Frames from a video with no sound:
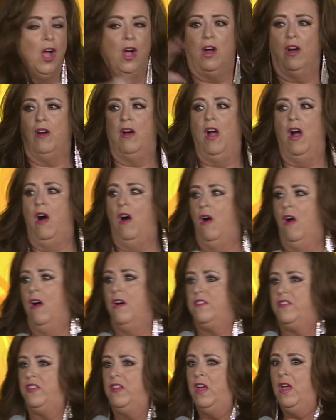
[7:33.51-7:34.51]
her
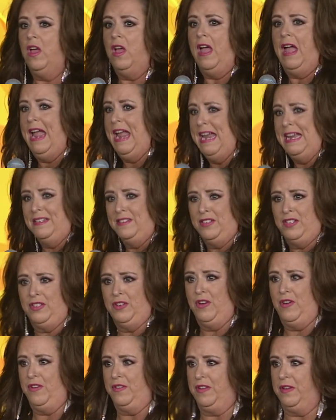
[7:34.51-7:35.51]
heart
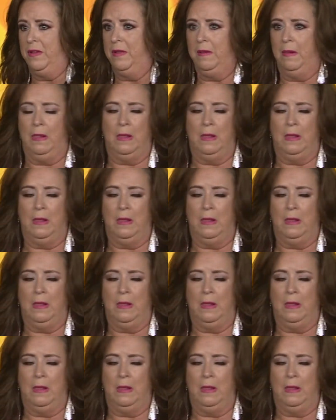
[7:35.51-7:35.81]
answered.